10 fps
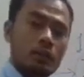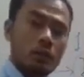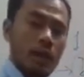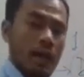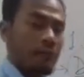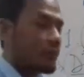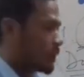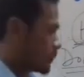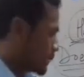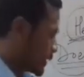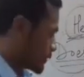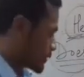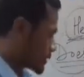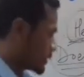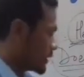to have
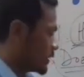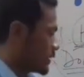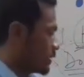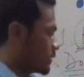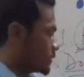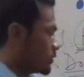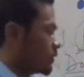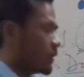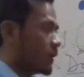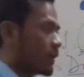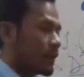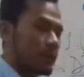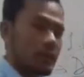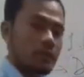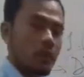verbs.
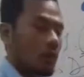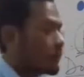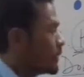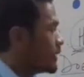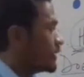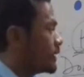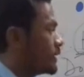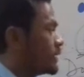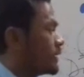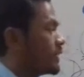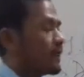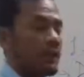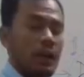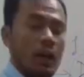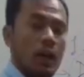So these all
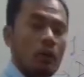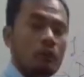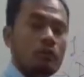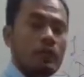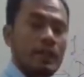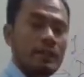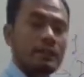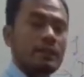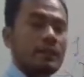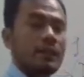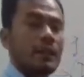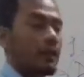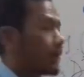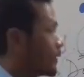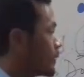were how to change
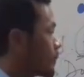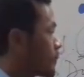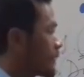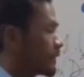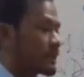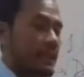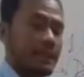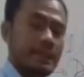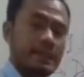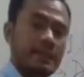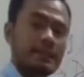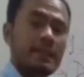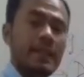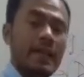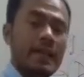the
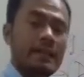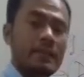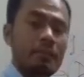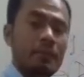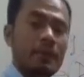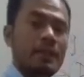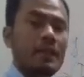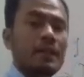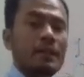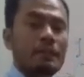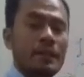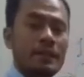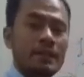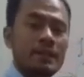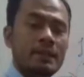sentences in simple
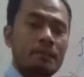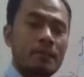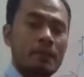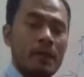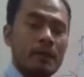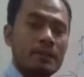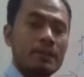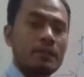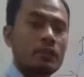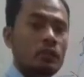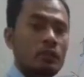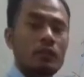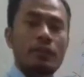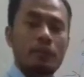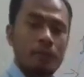present and simple past tense into
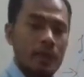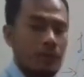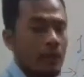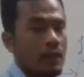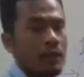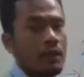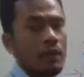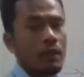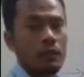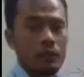verbal